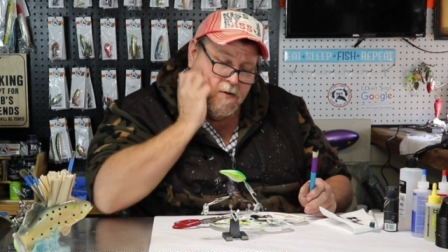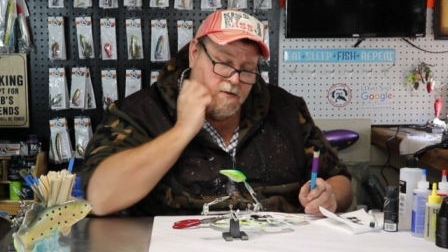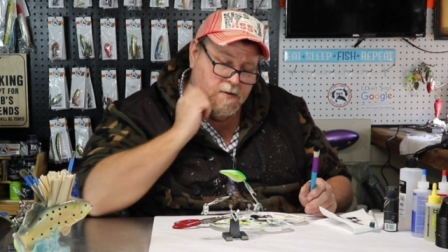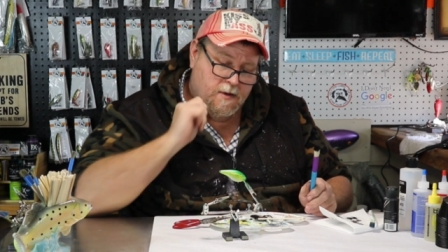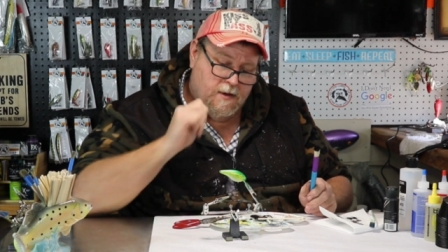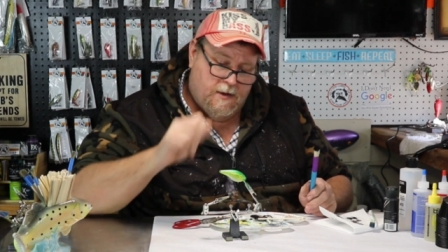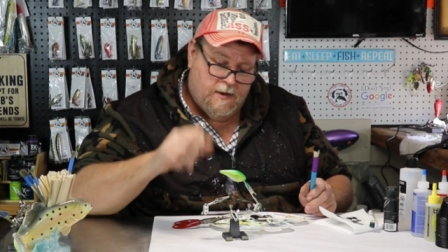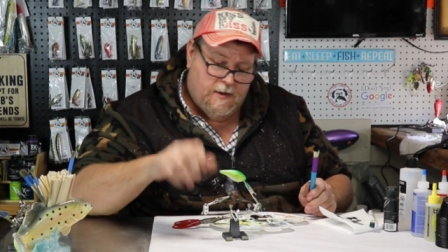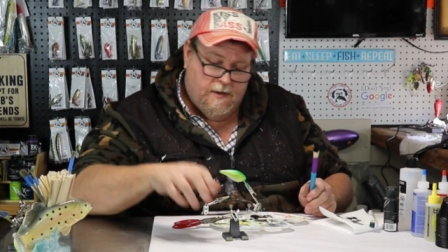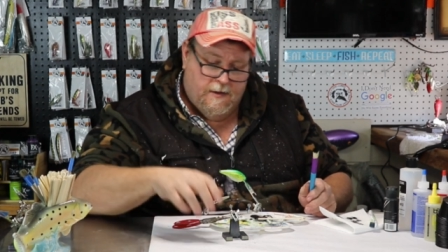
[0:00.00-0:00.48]

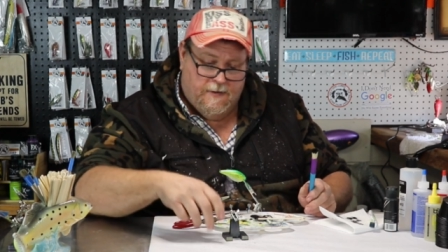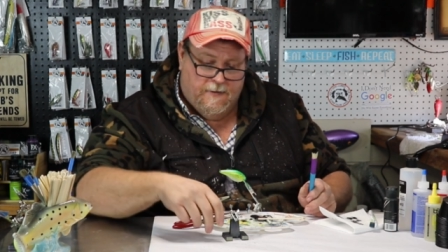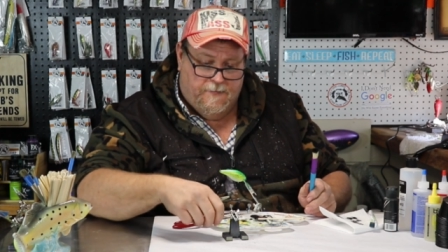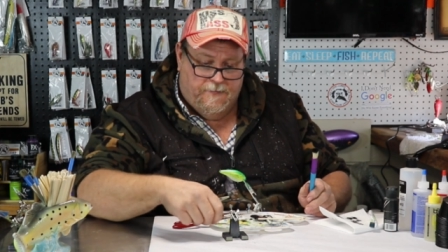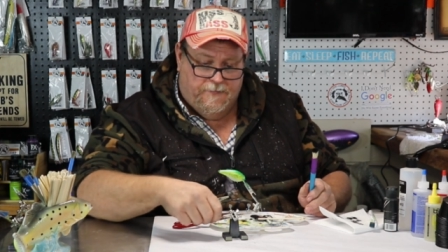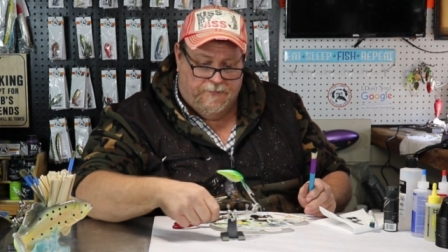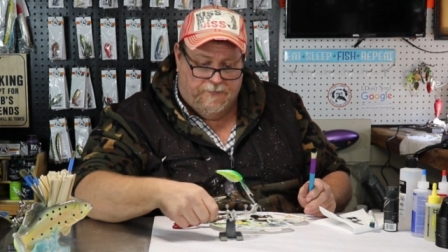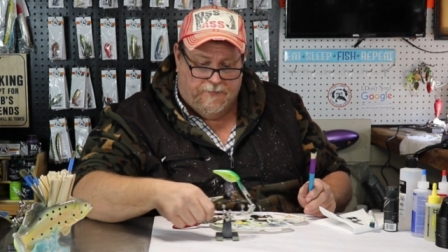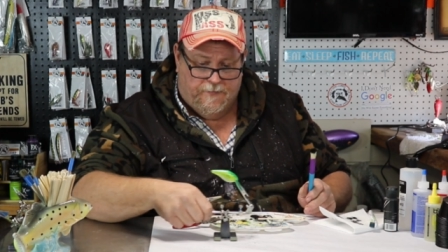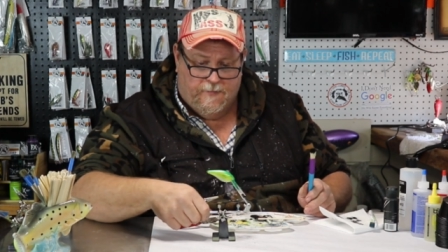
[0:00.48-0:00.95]
His tail
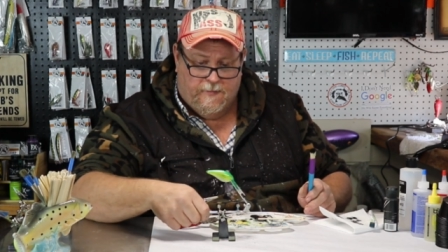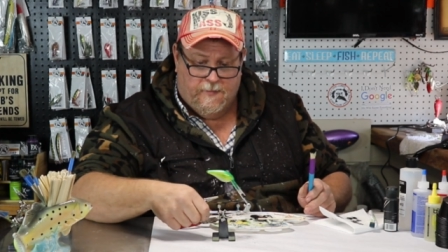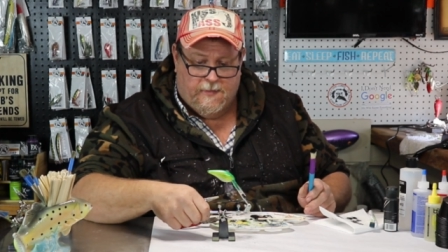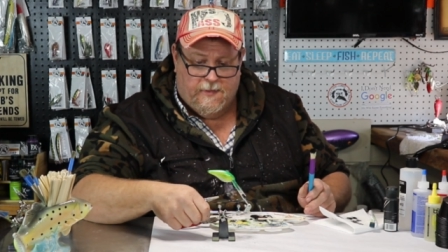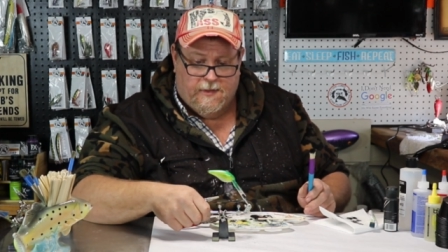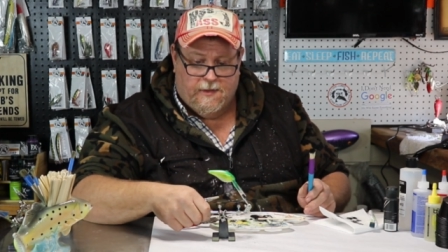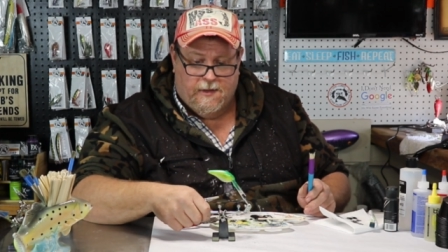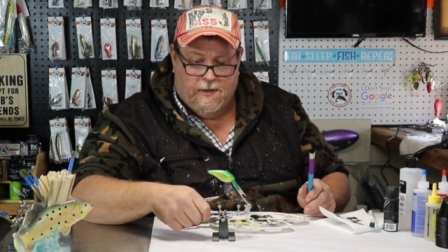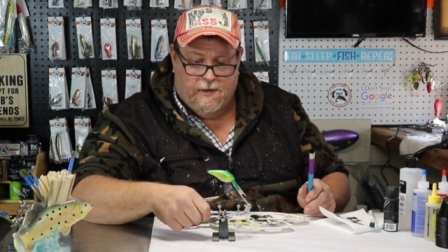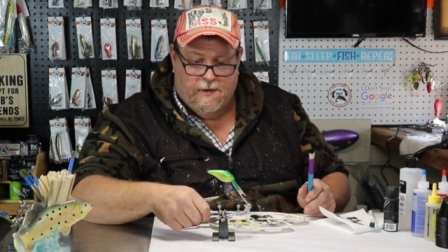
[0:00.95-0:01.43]
is
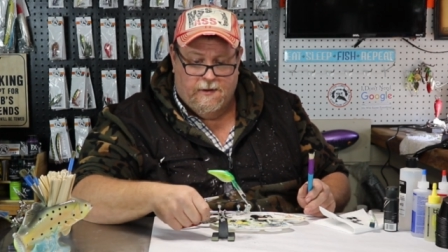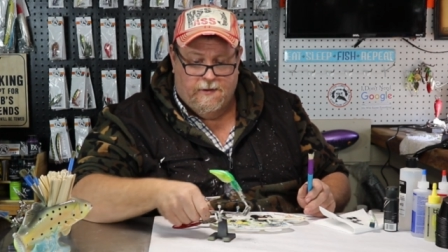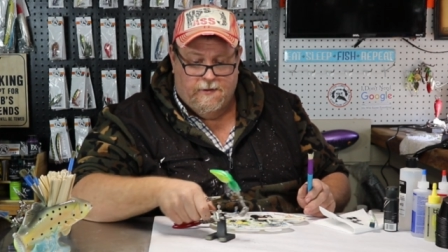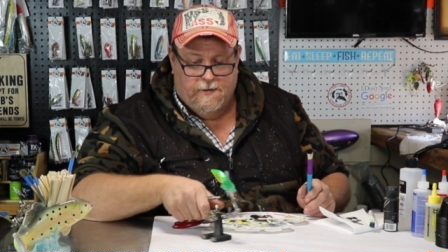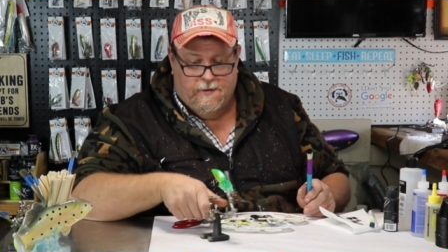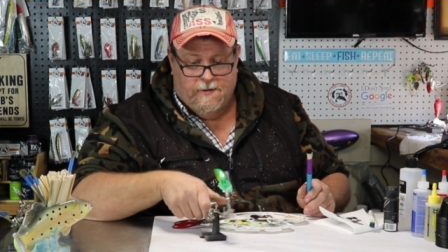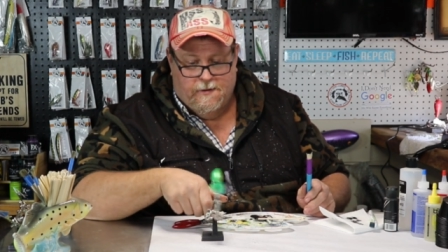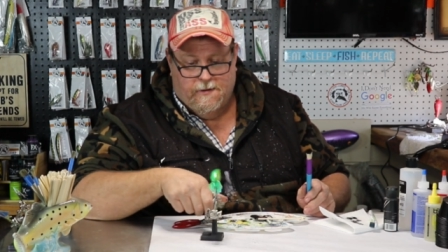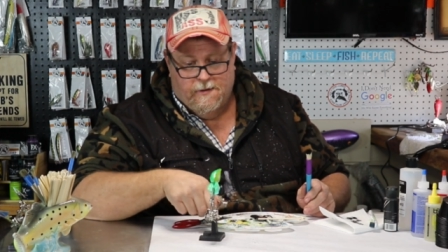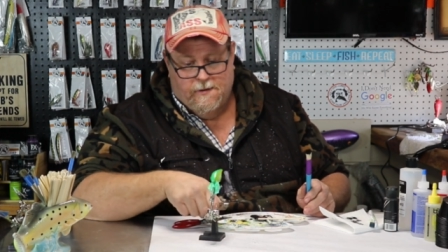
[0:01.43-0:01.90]
barren.
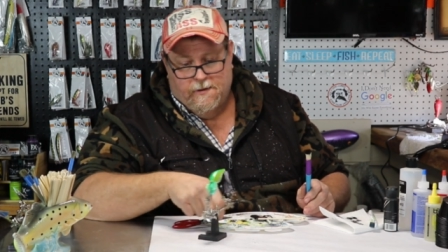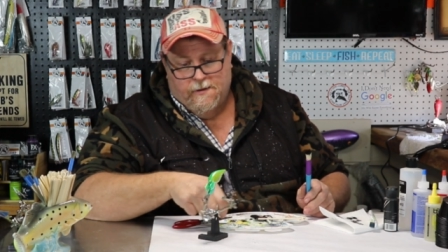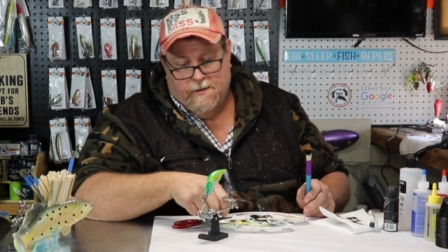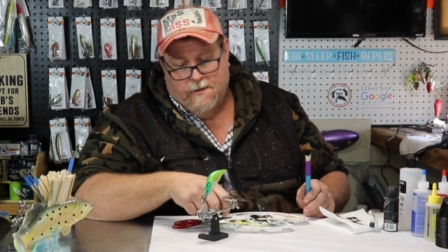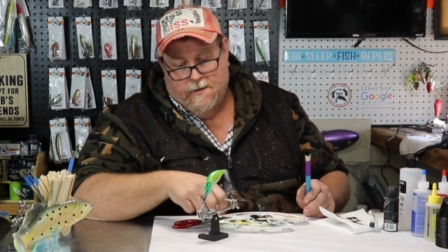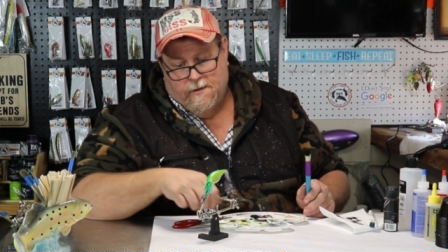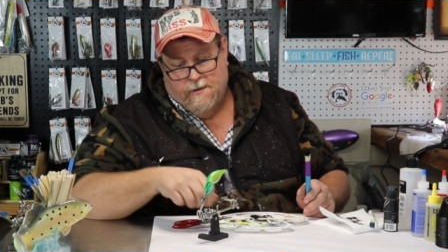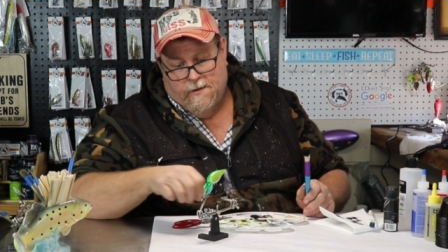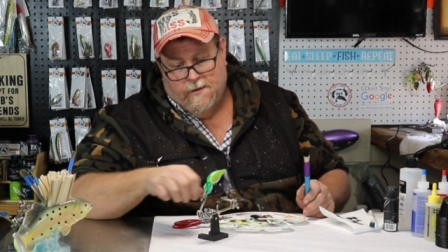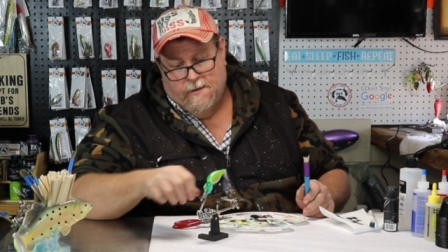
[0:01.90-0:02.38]
He
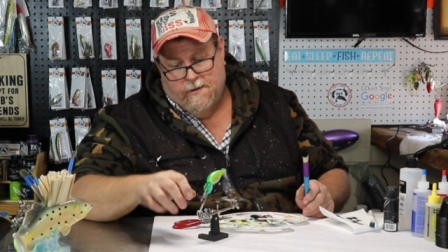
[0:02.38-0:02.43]
needs